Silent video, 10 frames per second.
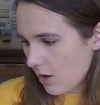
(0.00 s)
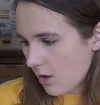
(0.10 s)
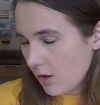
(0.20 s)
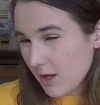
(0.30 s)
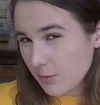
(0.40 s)

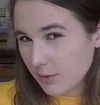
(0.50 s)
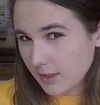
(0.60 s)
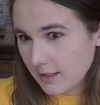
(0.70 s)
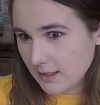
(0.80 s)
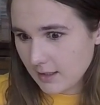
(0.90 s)
all I
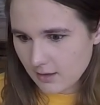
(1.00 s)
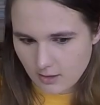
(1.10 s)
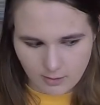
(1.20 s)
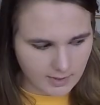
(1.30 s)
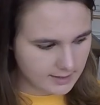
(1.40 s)
really need
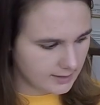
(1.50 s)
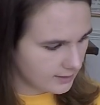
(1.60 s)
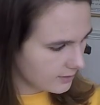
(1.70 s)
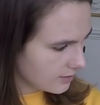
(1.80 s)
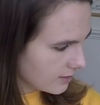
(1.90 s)
are my
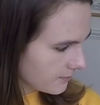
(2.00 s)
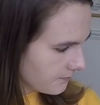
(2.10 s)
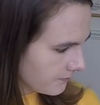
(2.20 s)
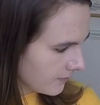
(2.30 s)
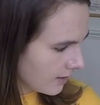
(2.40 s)
scissors
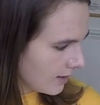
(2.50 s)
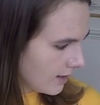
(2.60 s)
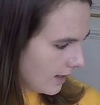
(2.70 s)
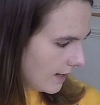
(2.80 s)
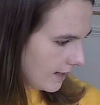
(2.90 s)

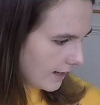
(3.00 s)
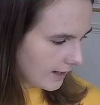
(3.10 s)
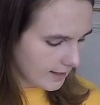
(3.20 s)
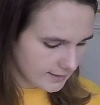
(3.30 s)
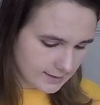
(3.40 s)

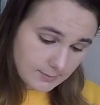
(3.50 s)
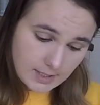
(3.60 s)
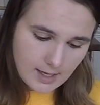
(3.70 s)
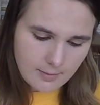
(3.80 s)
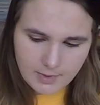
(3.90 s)
and some
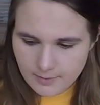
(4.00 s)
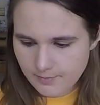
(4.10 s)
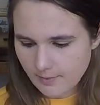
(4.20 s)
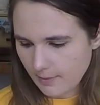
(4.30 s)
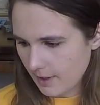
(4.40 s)
tape.
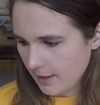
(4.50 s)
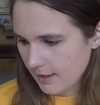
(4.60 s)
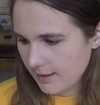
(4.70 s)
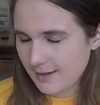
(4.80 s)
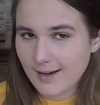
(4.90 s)

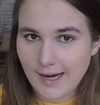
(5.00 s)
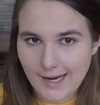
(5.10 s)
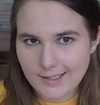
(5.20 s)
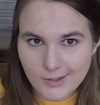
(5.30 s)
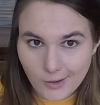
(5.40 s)
But
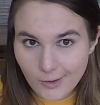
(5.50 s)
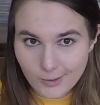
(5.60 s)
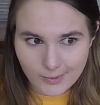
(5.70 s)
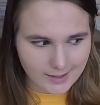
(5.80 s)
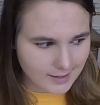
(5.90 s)
as
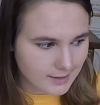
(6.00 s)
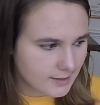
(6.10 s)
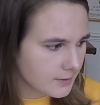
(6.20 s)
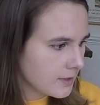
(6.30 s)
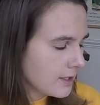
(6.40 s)

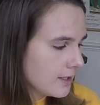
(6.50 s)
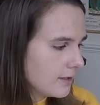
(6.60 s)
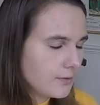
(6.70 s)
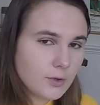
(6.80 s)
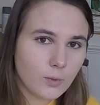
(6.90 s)
always,
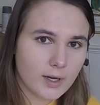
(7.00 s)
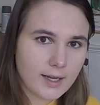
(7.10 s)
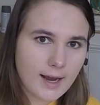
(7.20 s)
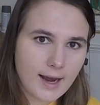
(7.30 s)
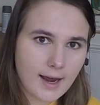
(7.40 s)
if you want
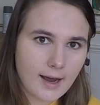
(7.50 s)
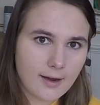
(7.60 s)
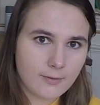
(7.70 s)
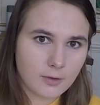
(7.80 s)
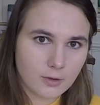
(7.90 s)
to
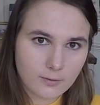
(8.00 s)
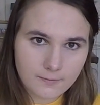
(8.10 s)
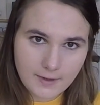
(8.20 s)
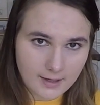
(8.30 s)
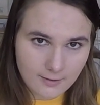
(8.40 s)
have your
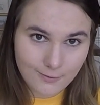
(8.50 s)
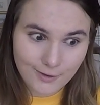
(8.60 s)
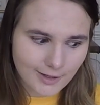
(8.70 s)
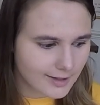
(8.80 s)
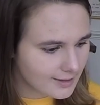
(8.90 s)

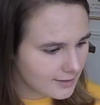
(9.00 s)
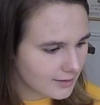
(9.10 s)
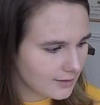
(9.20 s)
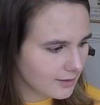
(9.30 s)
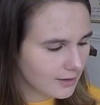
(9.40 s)
favorite
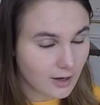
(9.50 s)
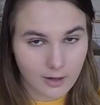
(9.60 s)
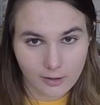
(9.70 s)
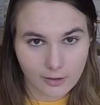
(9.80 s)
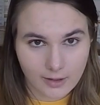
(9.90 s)

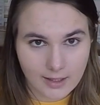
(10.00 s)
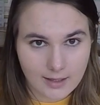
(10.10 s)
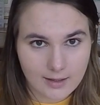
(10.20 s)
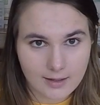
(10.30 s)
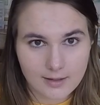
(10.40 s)

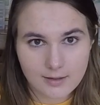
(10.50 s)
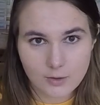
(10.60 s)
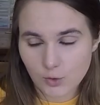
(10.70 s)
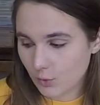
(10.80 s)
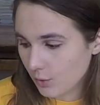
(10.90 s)
coloring
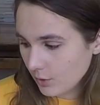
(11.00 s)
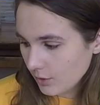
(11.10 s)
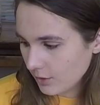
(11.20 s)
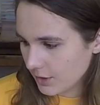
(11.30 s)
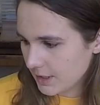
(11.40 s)

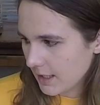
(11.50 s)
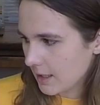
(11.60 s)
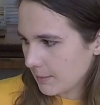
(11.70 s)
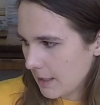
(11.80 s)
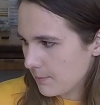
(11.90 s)
tools
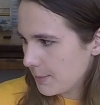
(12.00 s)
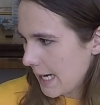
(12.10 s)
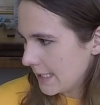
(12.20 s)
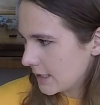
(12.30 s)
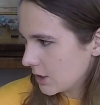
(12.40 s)
like my
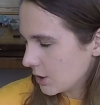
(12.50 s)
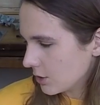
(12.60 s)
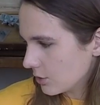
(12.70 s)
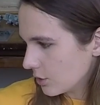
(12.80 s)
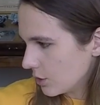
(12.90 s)

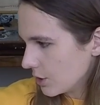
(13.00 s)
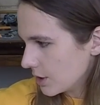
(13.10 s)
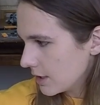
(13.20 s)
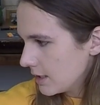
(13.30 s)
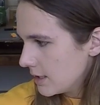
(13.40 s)

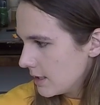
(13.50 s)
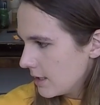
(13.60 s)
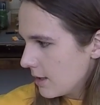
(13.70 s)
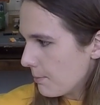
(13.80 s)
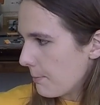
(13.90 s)
pencils,
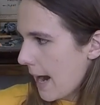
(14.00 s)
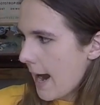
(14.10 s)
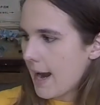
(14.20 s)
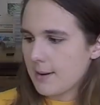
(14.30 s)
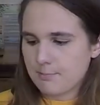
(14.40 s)

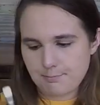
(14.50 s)
my